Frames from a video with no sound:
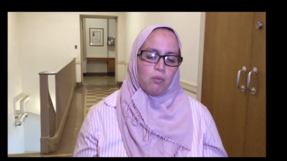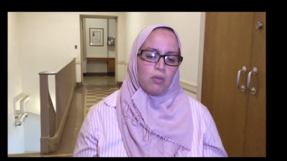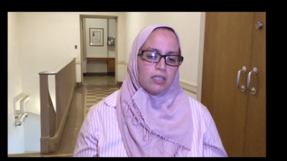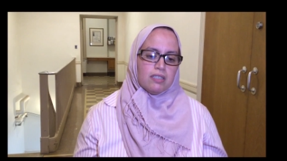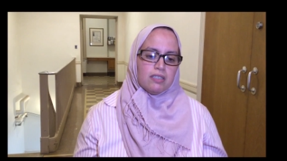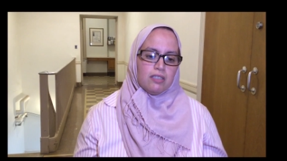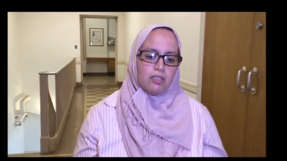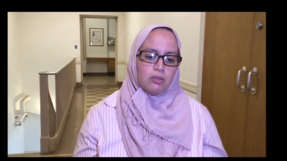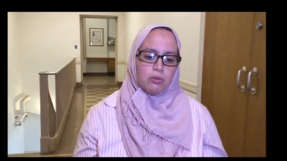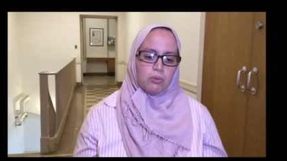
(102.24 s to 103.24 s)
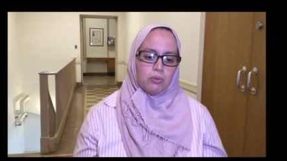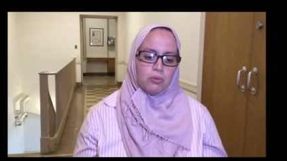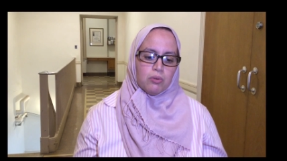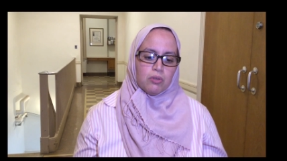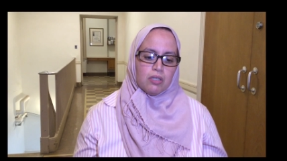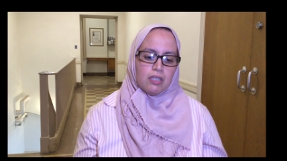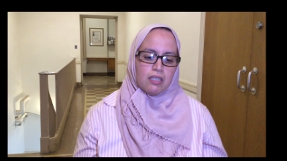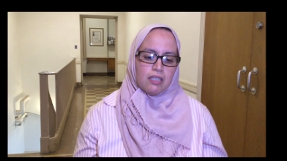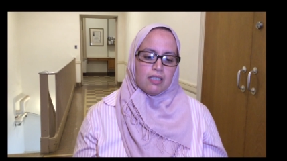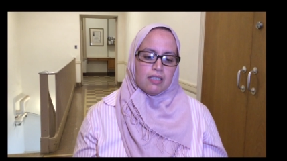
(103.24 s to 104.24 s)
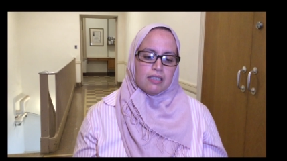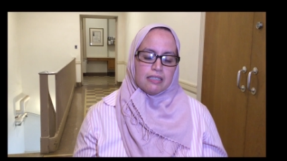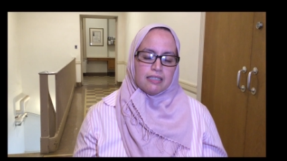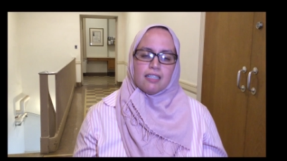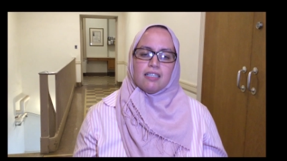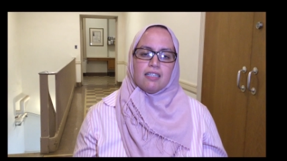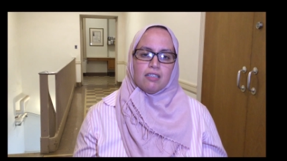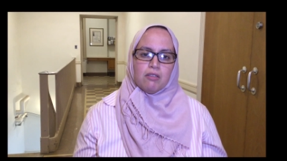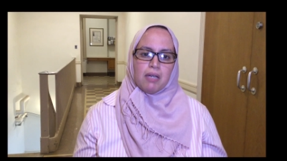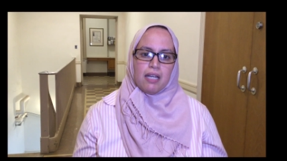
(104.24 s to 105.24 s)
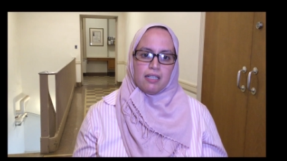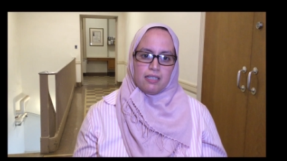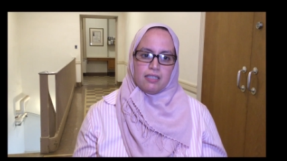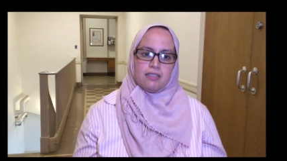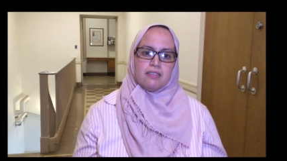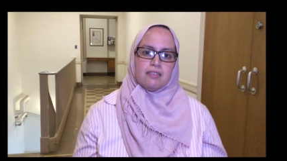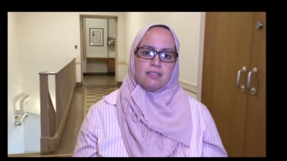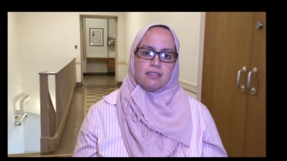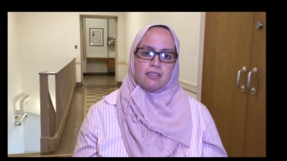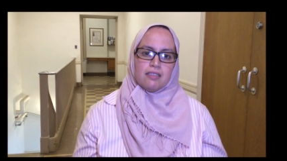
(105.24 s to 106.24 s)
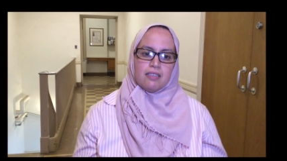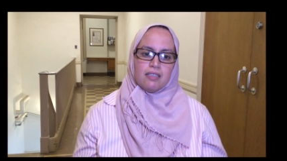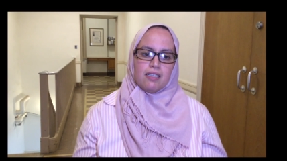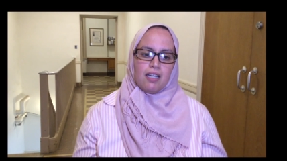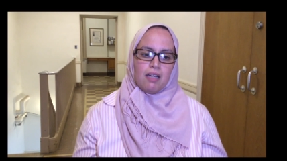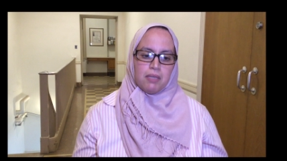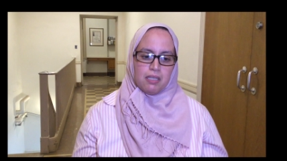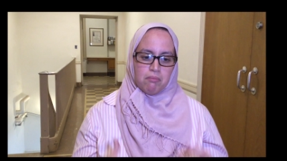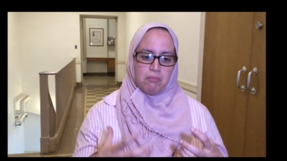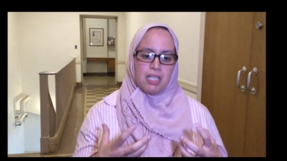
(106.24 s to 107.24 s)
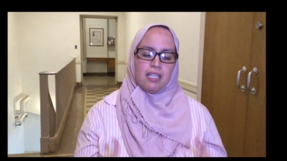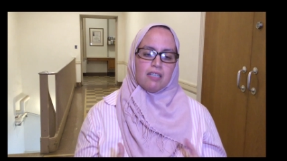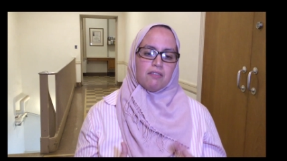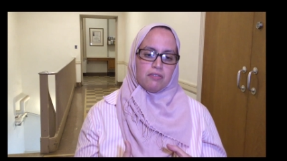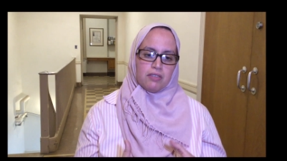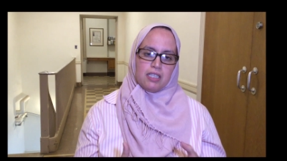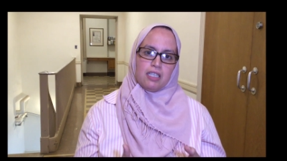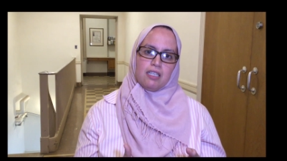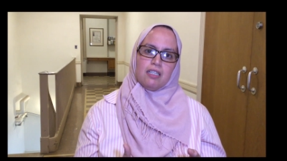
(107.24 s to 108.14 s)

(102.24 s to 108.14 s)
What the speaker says: Once you study the humanities, I mean meaningfully,